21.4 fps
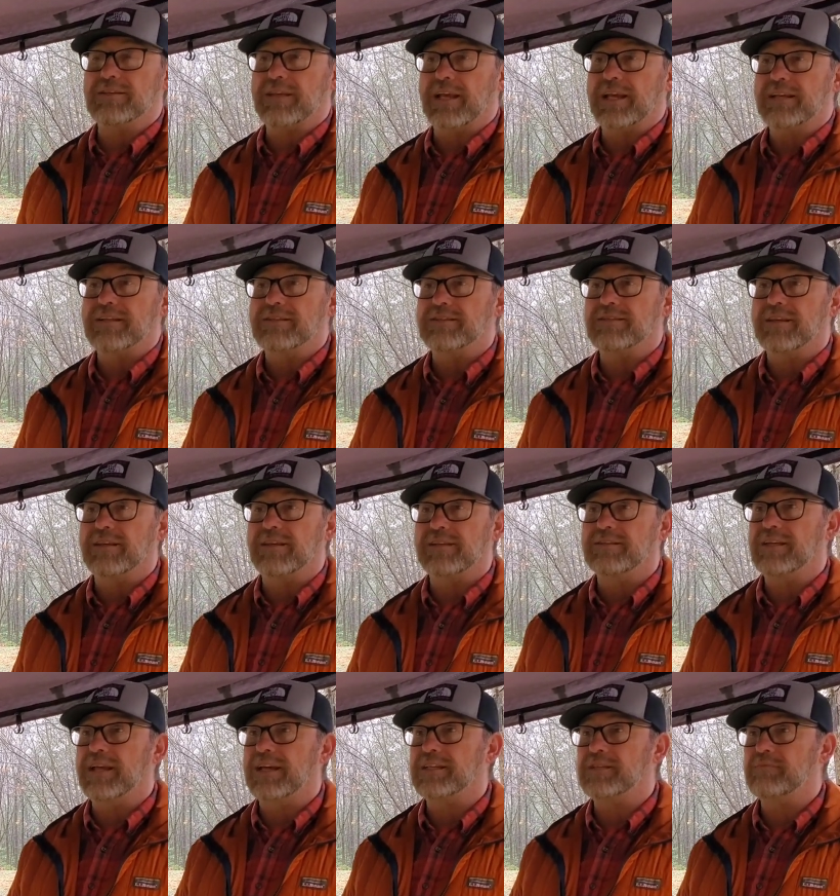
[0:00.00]
I can send a
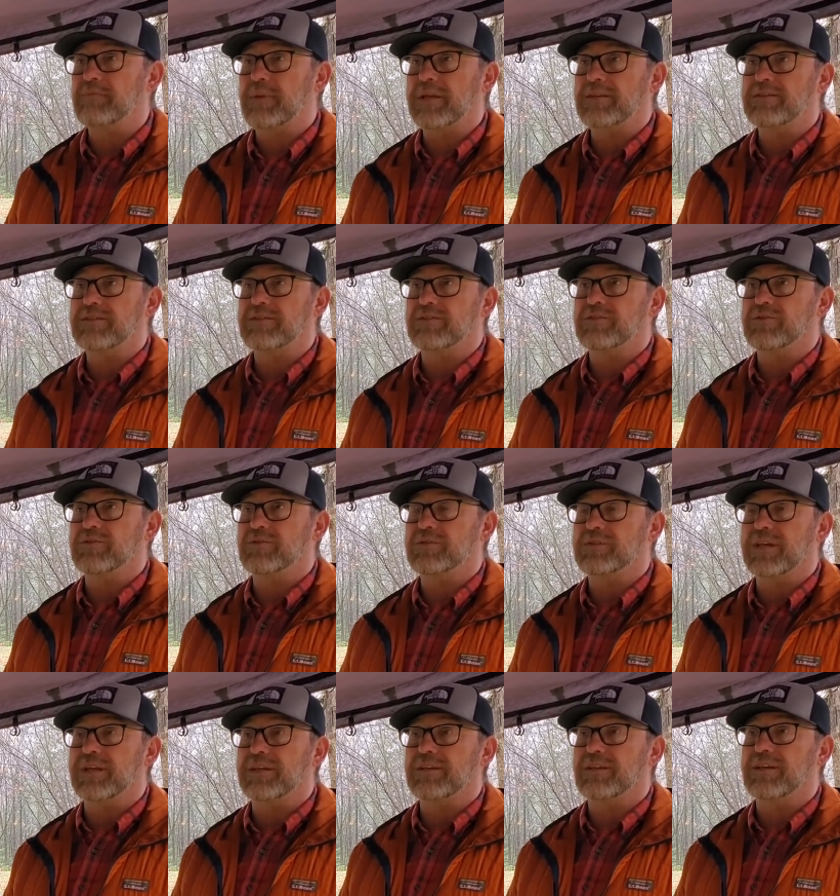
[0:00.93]
text message or
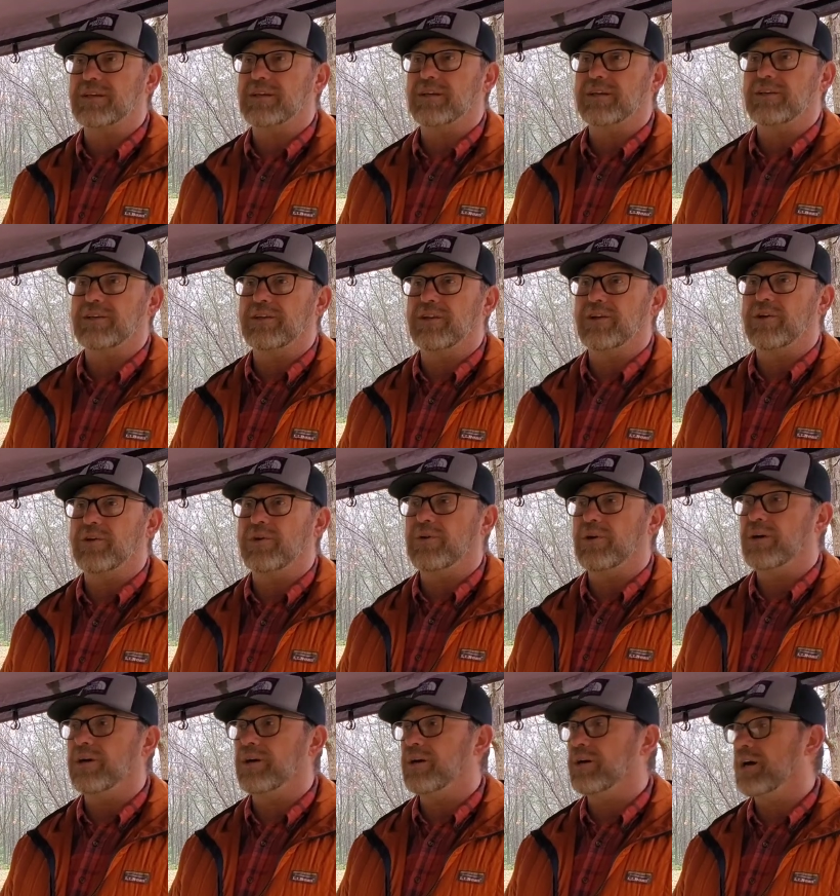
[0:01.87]
send
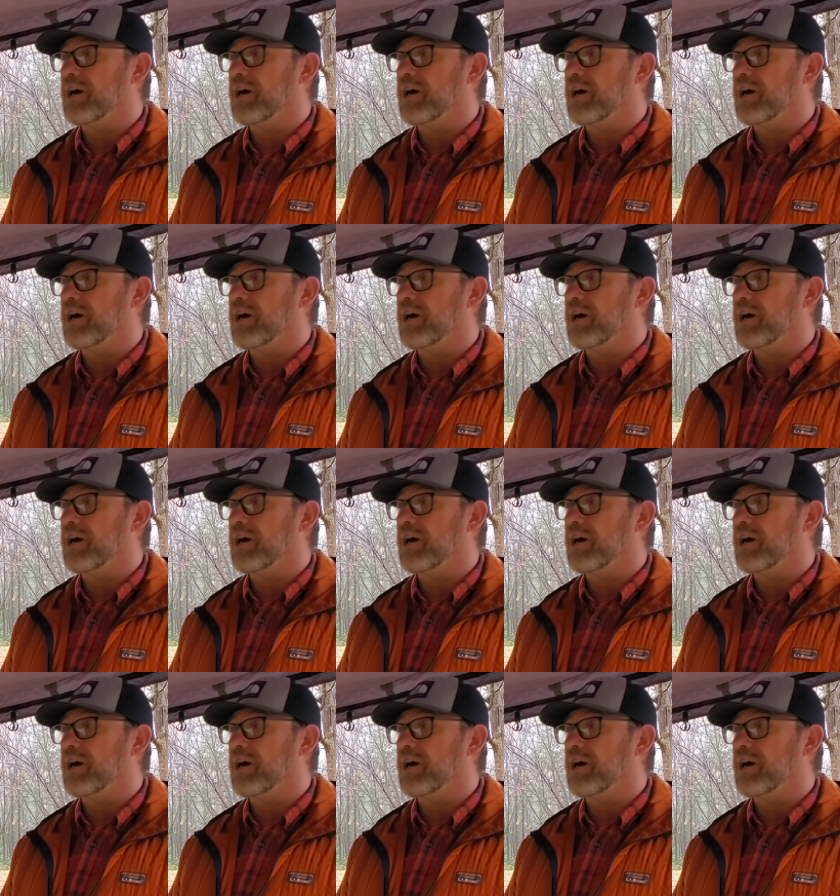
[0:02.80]
a